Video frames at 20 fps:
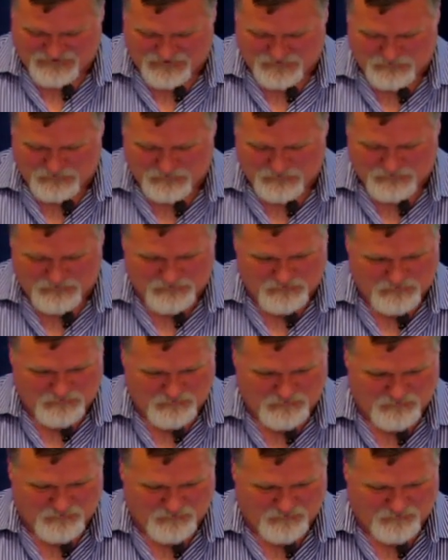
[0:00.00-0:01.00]

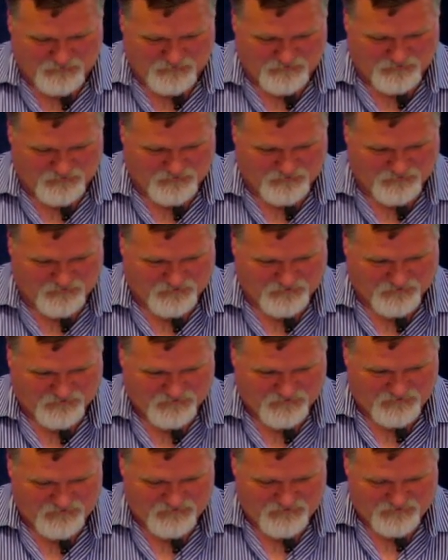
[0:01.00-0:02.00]

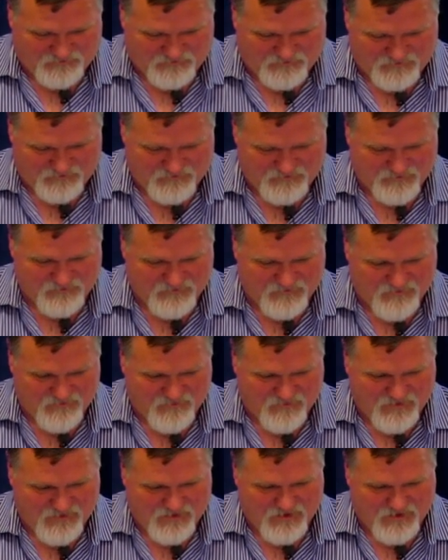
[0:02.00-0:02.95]
No one is speaking in this clip.